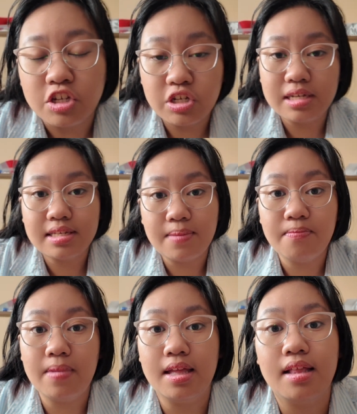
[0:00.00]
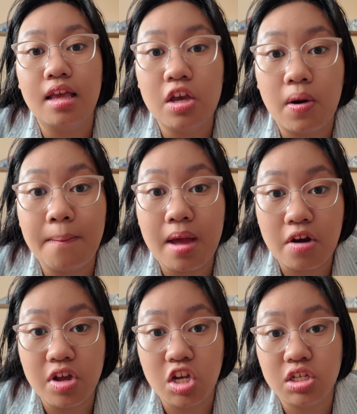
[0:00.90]
just submit your
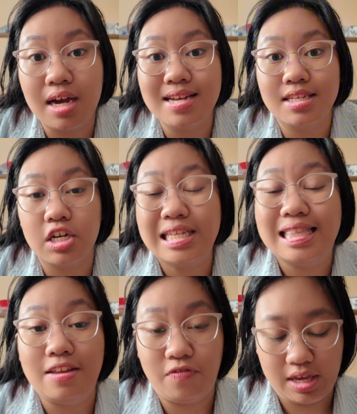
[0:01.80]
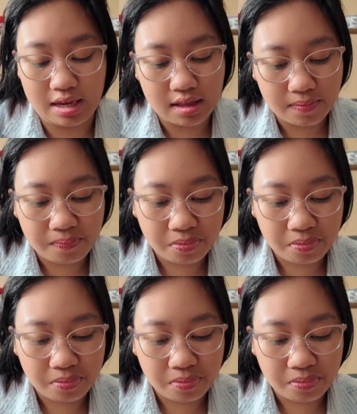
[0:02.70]
marriage certificate.